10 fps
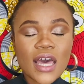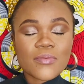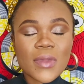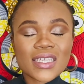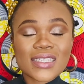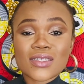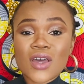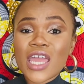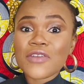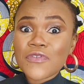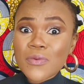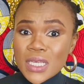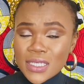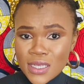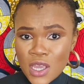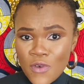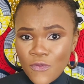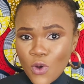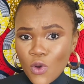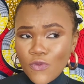other magazines are infamous
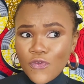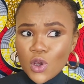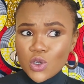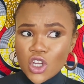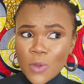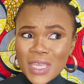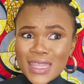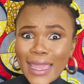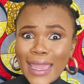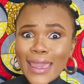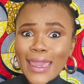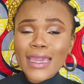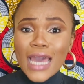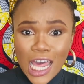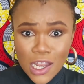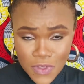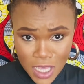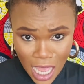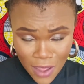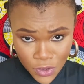for photoshopping the heck out of their
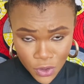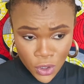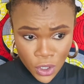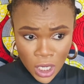cover